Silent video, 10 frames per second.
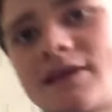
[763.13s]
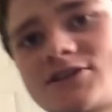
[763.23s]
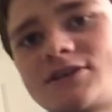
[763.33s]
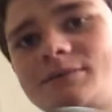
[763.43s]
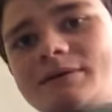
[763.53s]

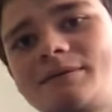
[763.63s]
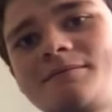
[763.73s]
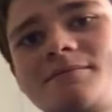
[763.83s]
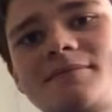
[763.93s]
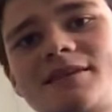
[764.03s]
Actually, wait a
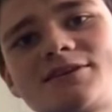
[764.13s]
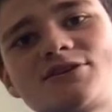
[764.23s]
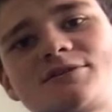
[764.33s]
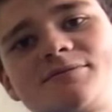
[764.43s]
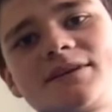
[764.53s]
minute. Let's
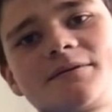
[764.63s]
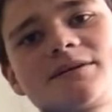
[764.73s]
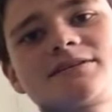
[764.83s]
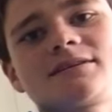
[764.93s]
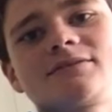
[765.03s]
do some video
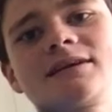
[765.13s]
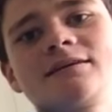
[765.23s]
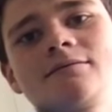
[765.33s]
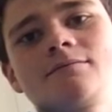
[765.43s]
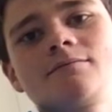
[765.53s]
editing.
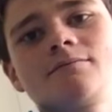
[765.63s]
Ready?